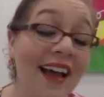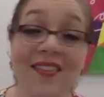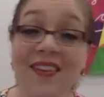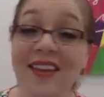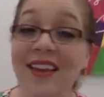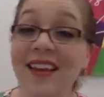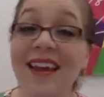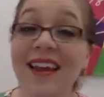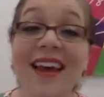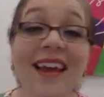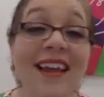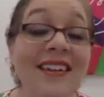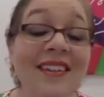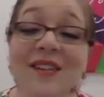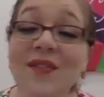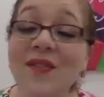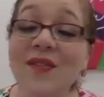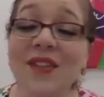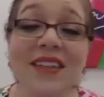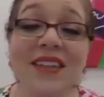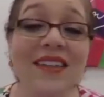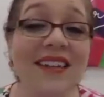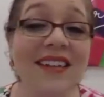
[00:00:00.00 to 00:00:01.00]
the end of
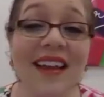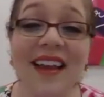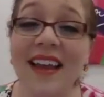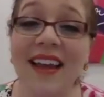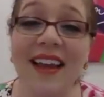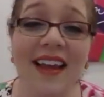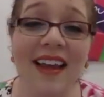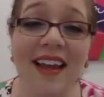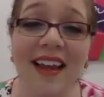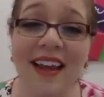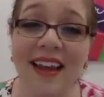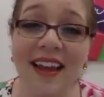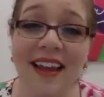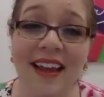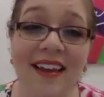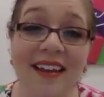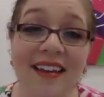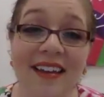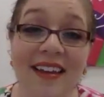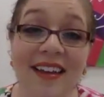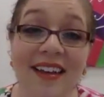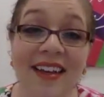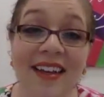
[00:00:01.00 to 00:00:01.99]
the day
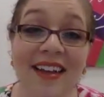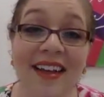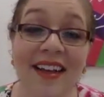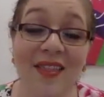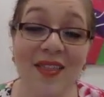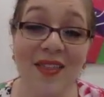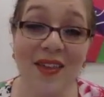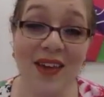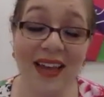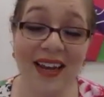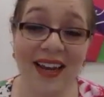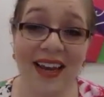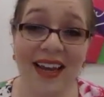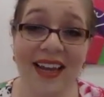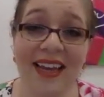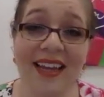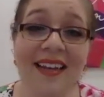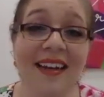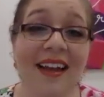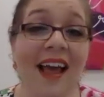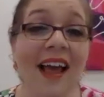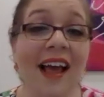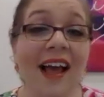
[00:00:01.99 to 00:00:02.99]
that I
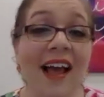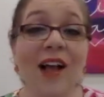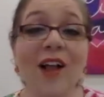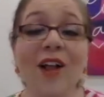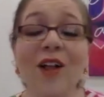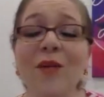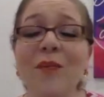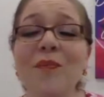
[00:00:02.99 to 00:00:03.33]
can help